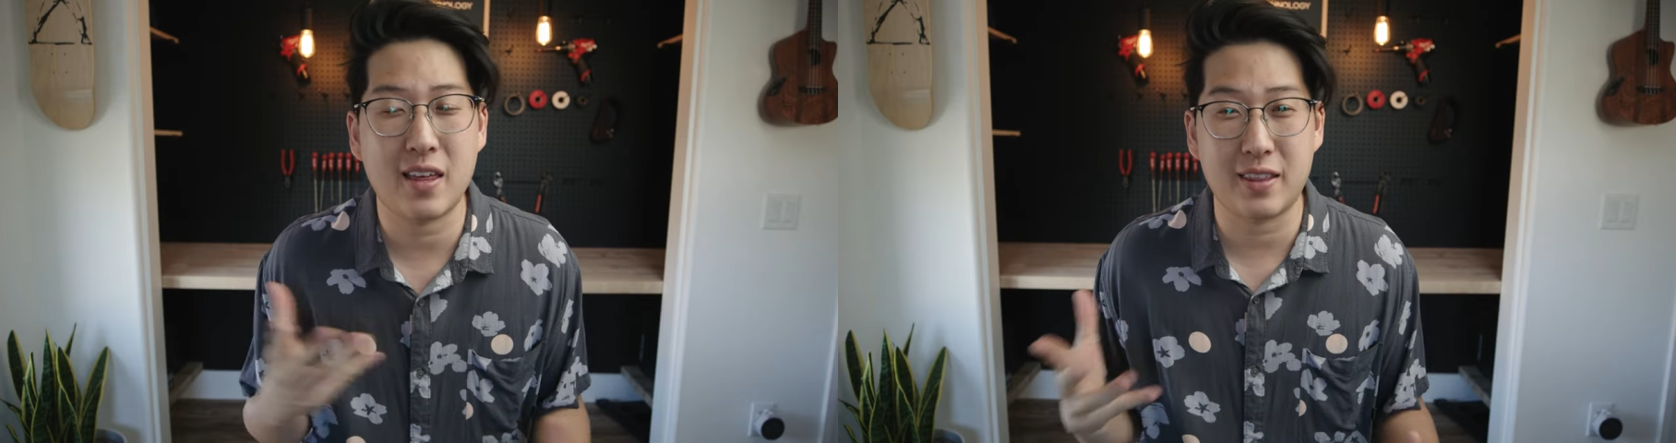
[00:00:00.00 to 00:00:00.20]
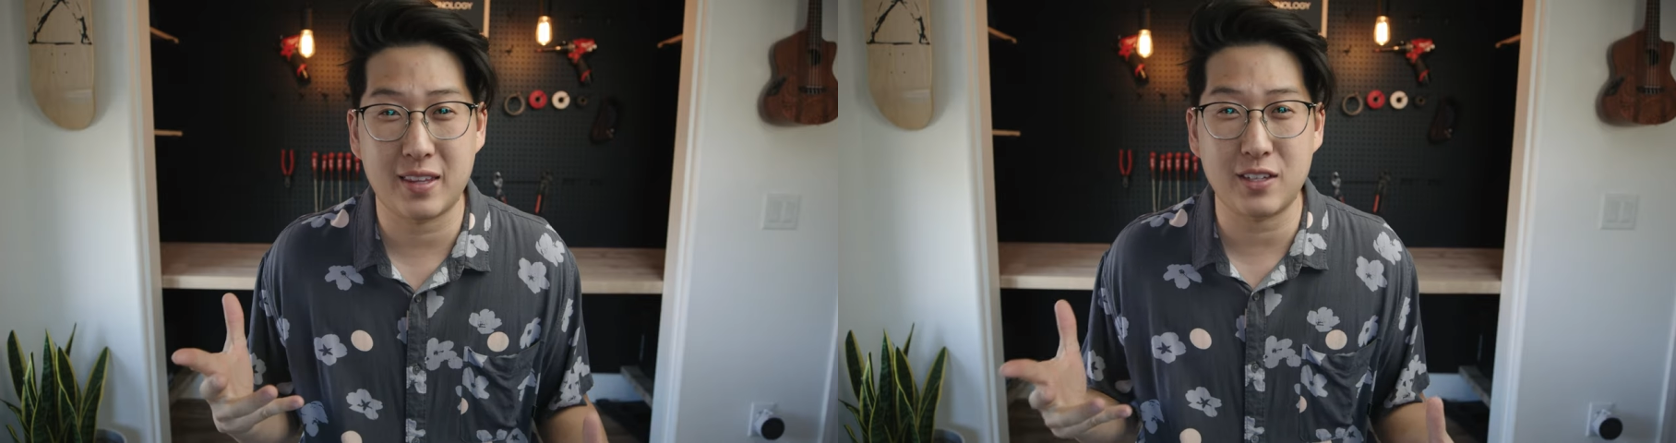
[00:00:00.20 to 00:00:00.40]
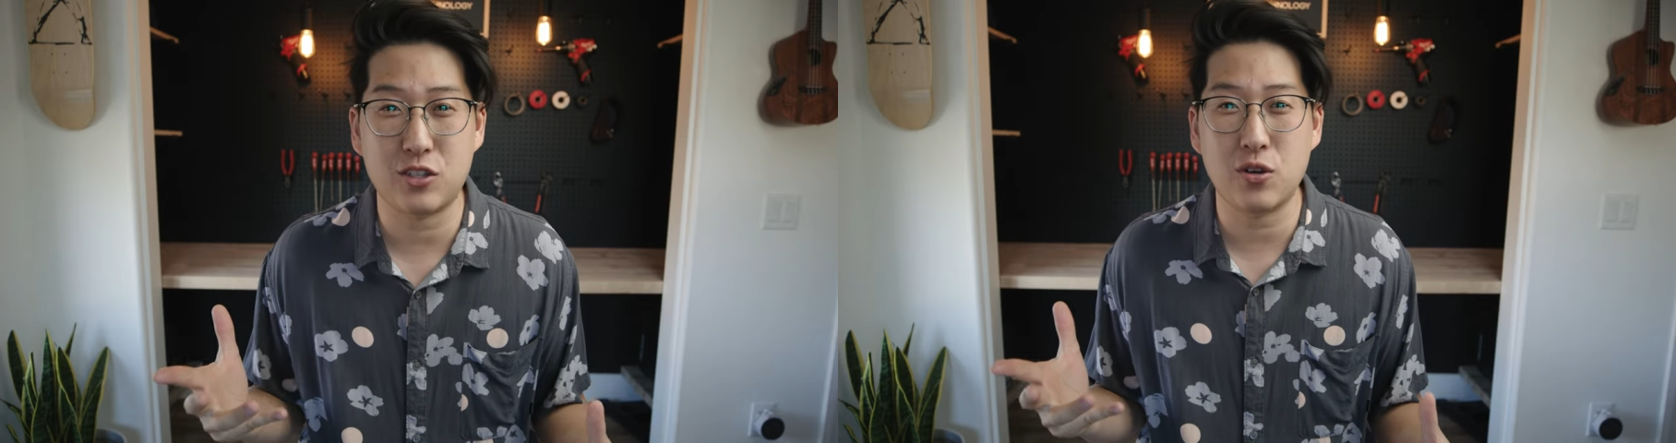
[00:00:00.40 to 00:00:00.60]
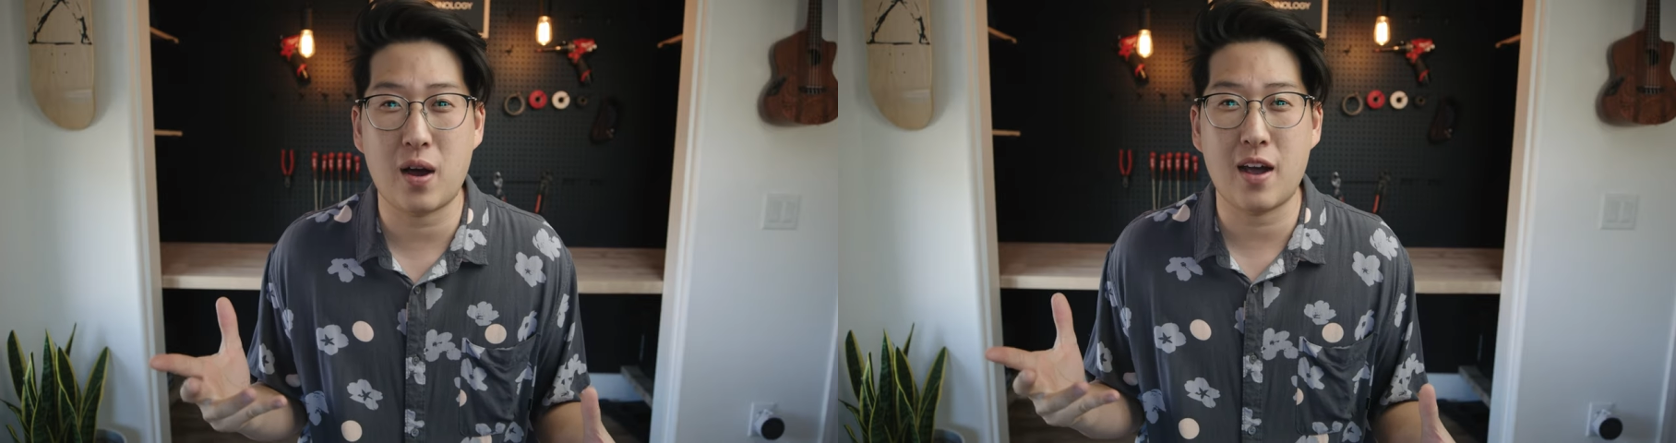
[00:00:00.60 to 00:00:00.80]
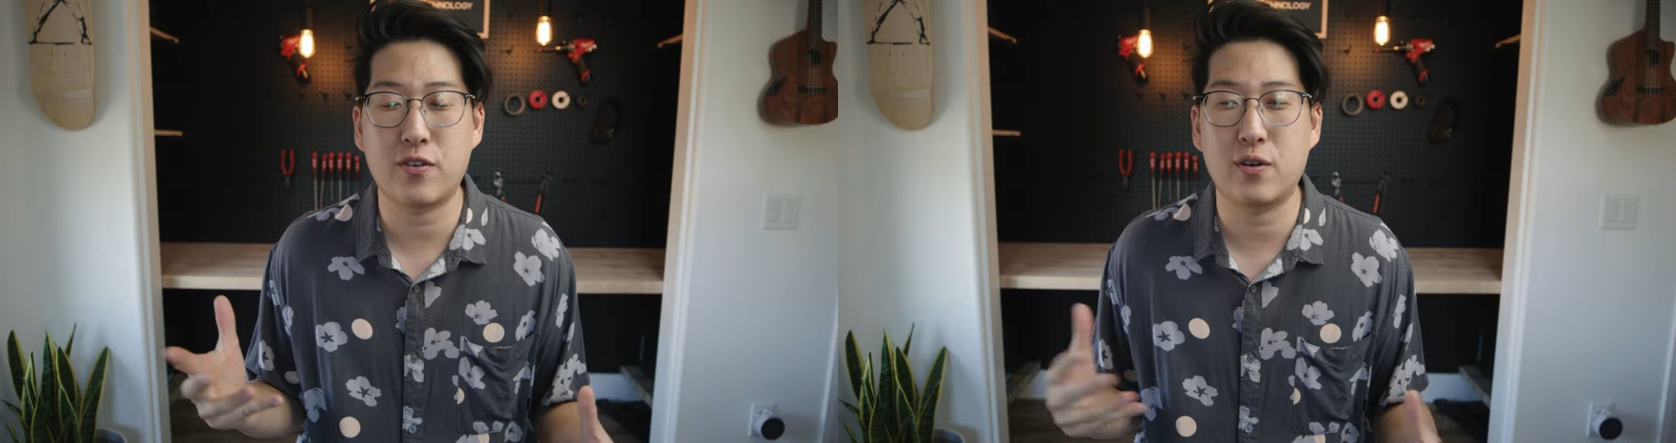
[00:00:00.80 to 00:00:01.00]
that these new
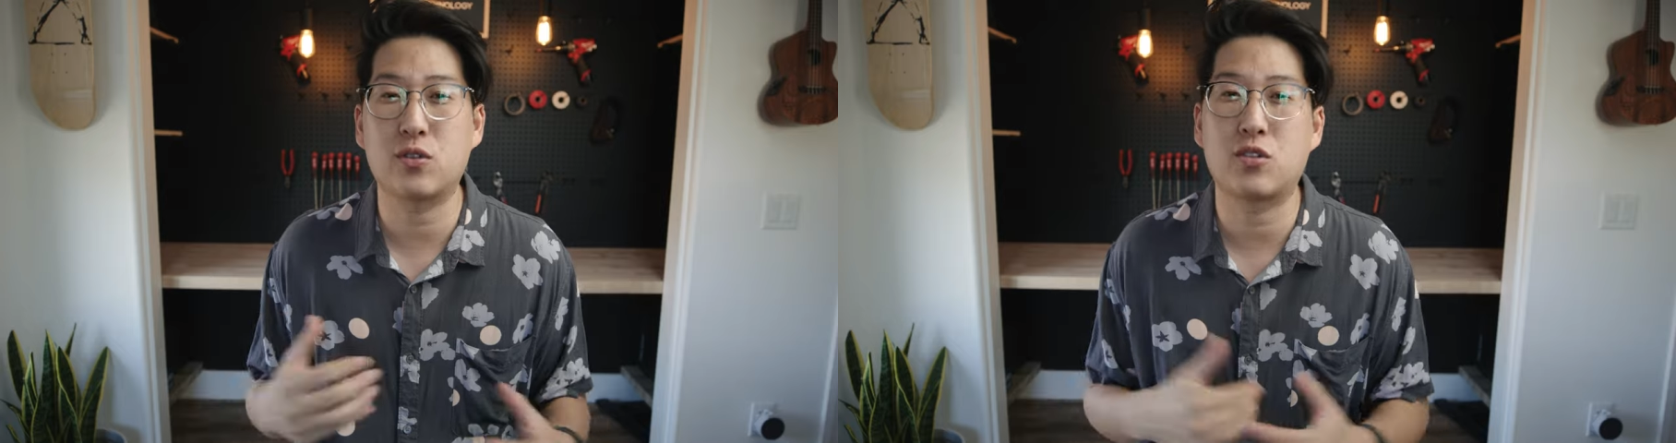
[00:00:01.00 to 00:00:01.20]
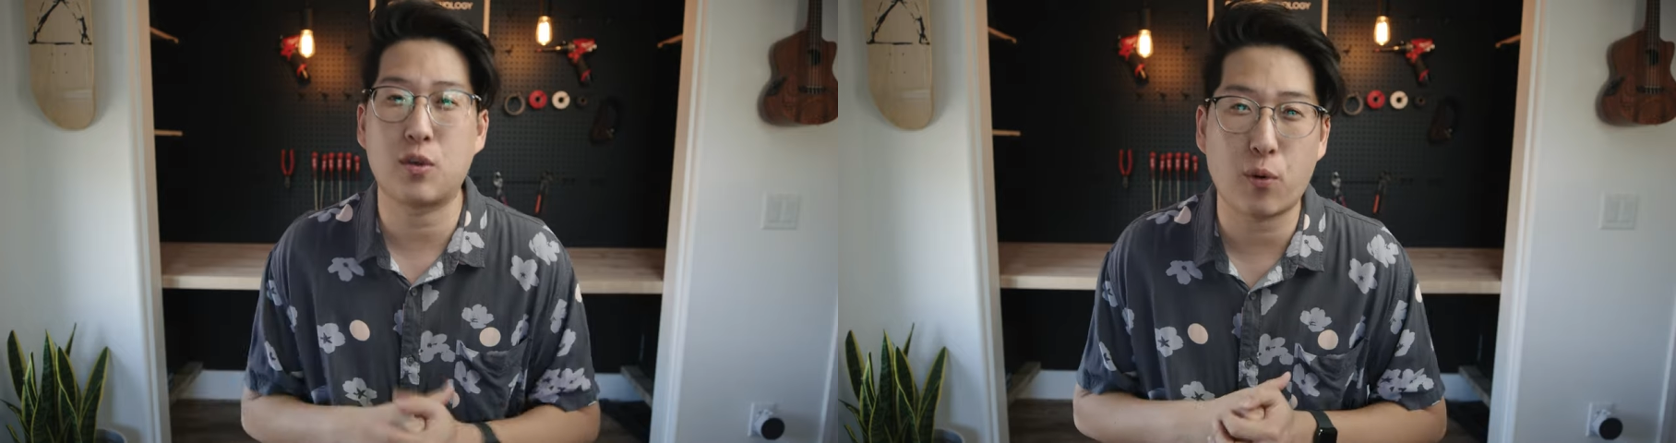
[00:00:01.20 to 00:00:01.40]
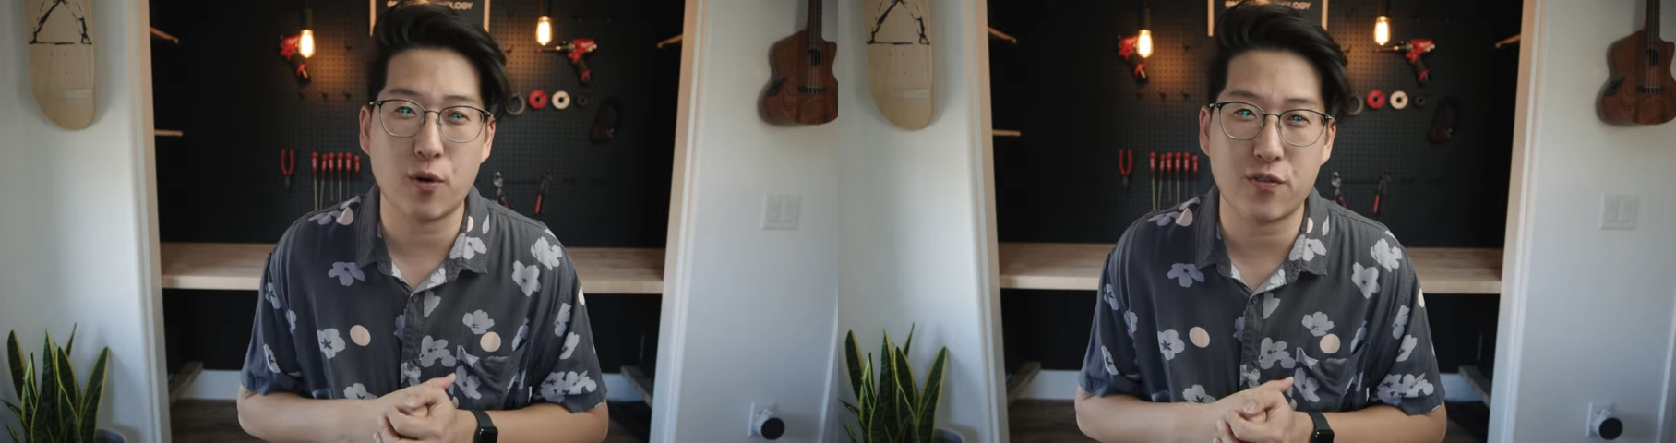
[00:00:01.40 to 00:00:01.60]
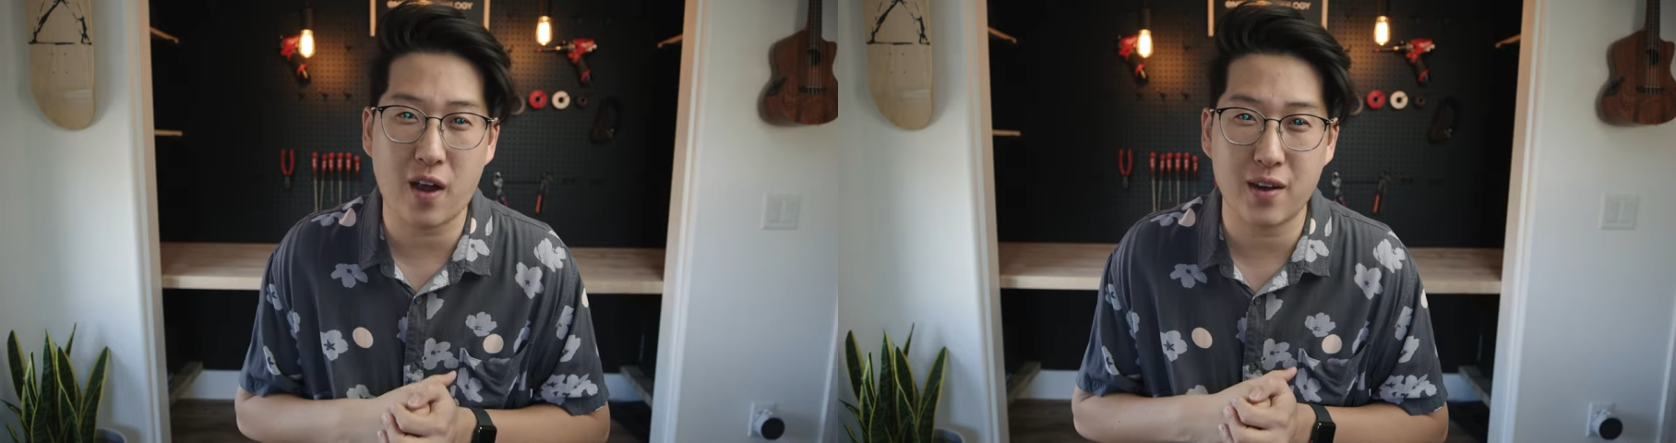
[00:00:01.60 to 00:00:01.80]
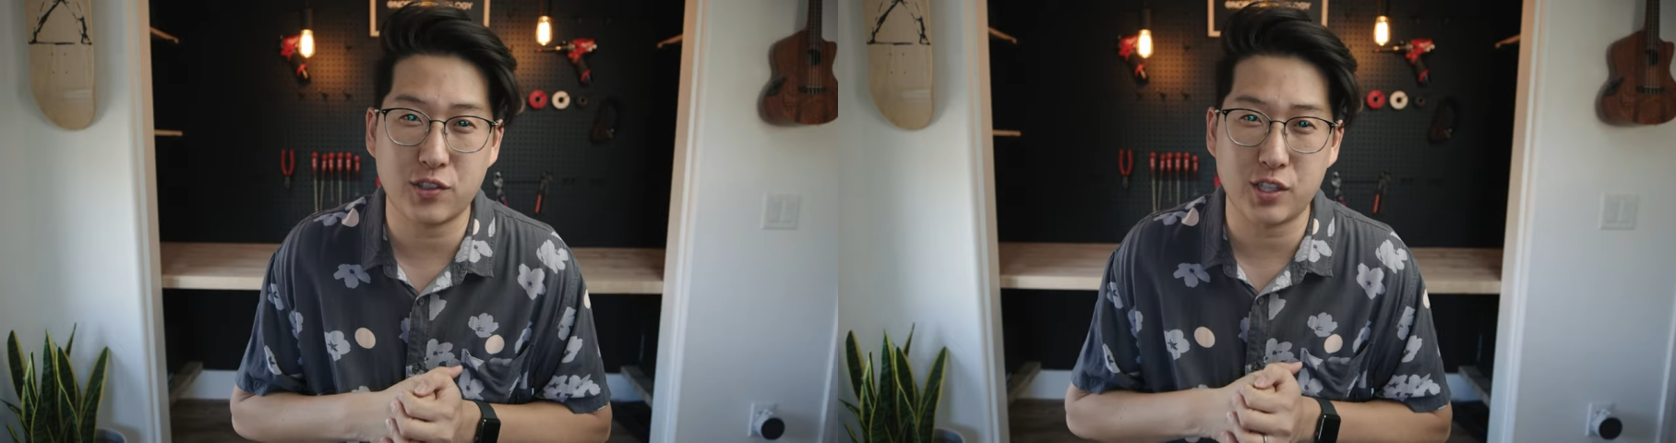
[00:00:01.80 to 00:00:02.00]
iPhones support
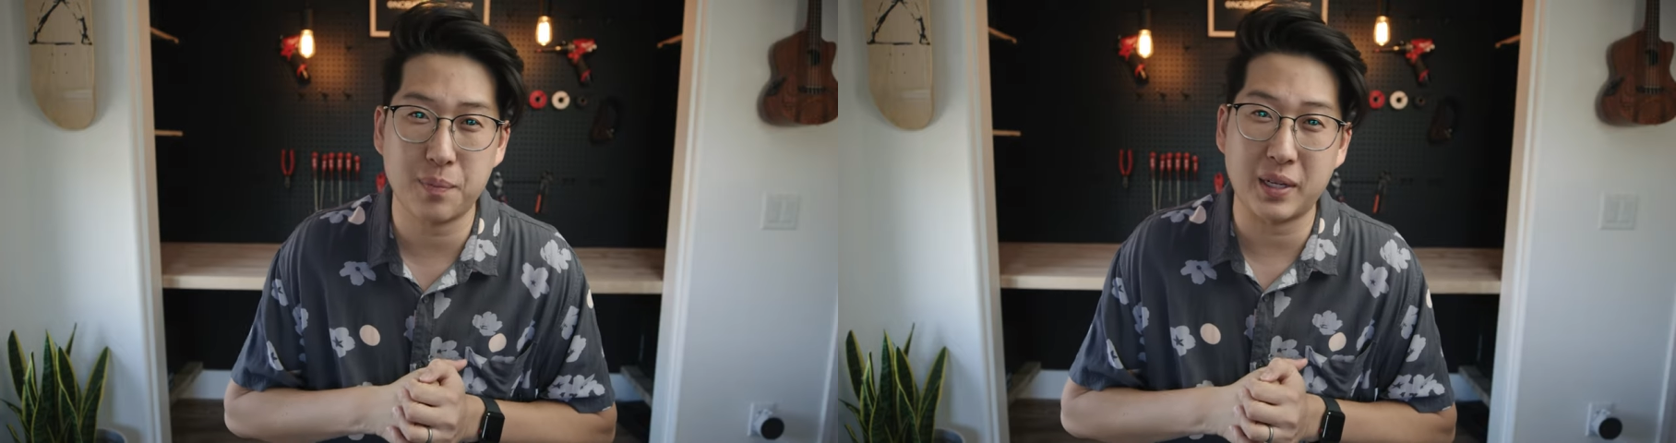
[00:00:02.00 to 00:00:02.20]
5G,